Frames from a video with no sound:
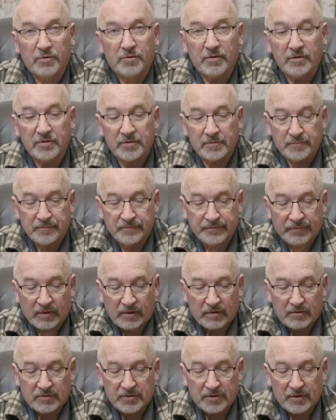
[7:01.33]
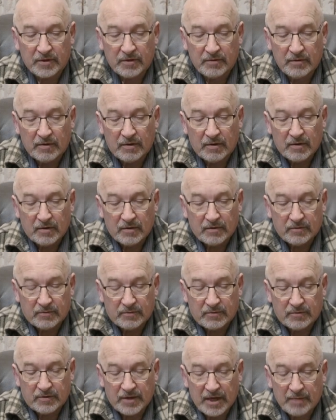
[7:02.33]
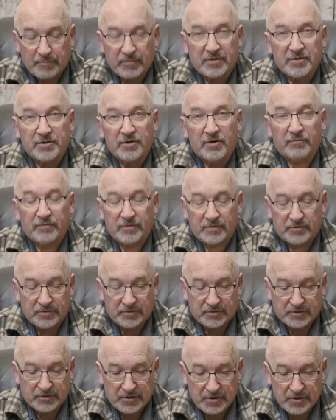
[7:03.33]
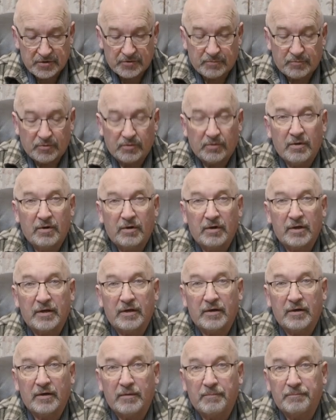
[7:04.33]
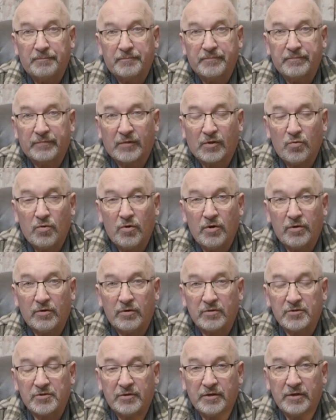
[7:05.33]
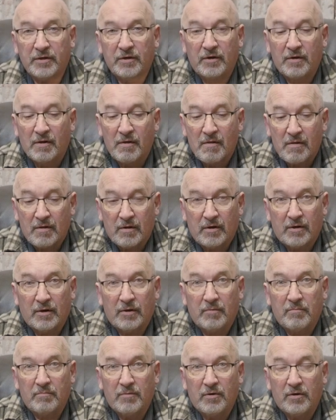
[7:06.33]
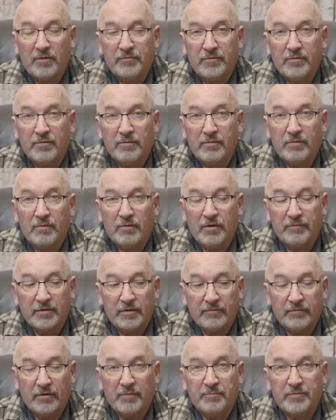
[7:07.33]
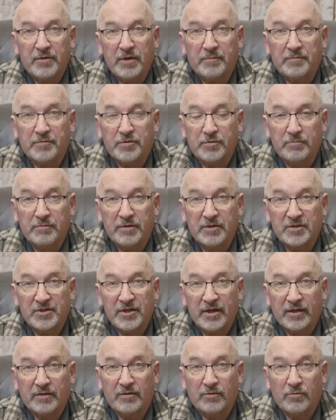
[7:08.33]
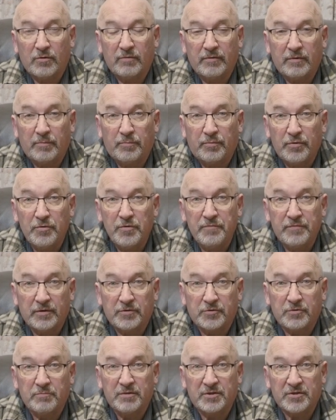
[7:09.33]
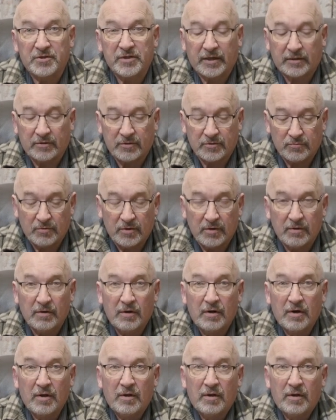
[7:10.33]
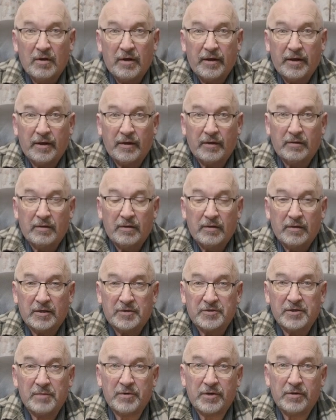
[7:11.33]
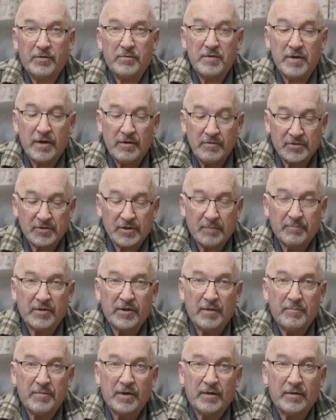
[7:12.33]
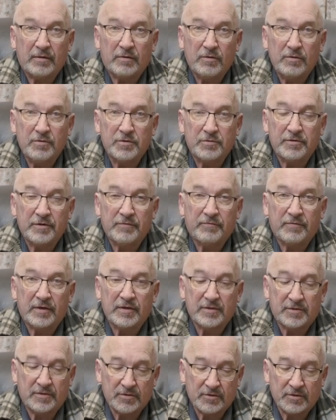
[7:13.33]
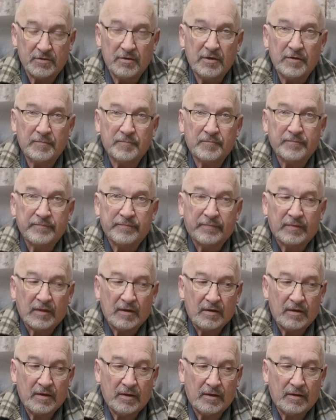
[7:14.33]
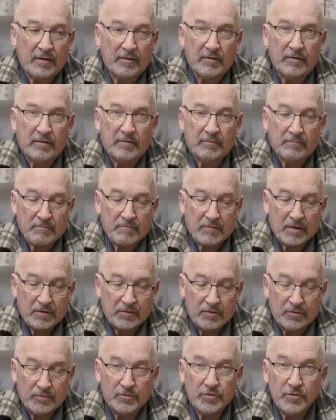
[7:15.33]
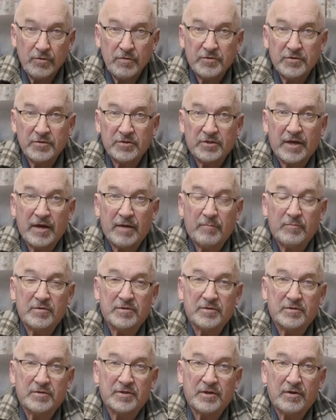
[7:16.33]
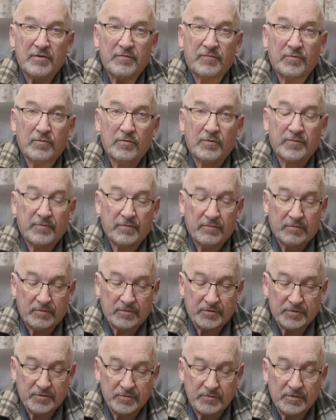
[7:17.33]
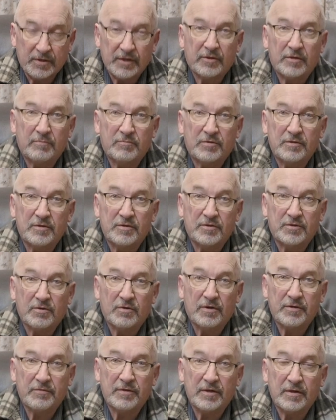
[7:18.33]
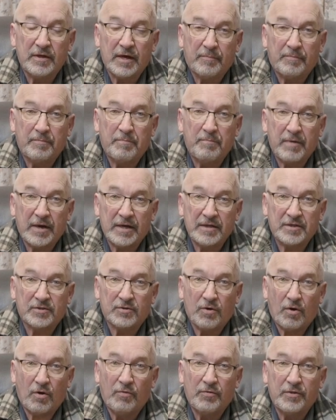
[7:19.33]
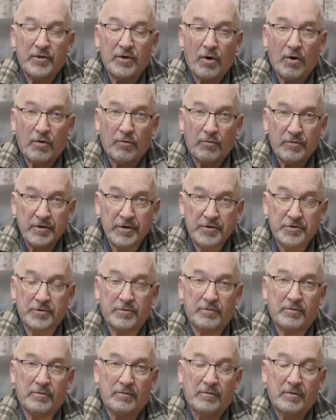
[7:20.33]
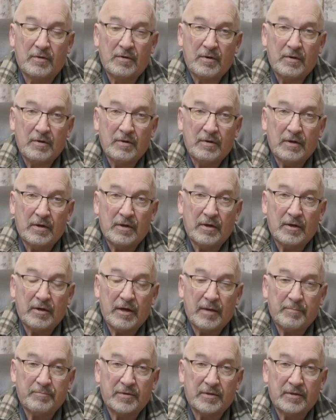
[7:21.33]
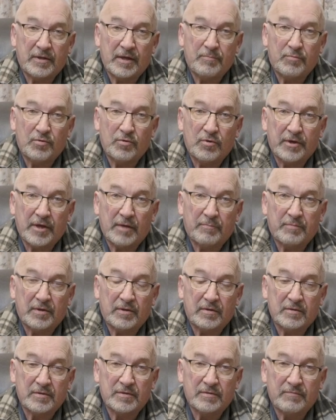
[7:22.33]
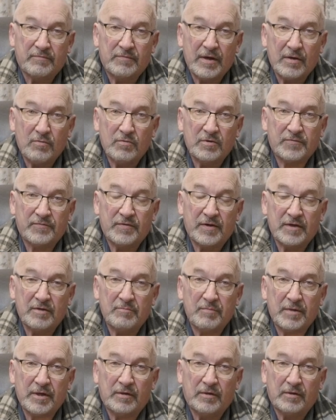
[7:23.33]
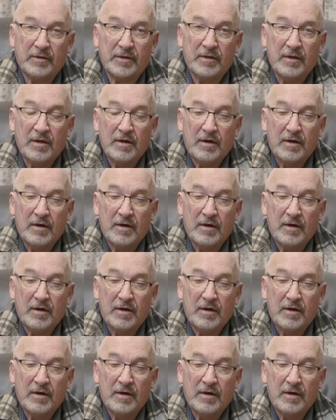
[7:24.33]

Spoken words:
this. So the app itself is just terrible. Quite honestly, my view, whoever developed the app should be sacked, and whoever approved it should be sacked as well, and get somebody who knows something about user interface design and who uses cameras and so forth to get them to design the app based on the original app that they brought out, because that was fundamentally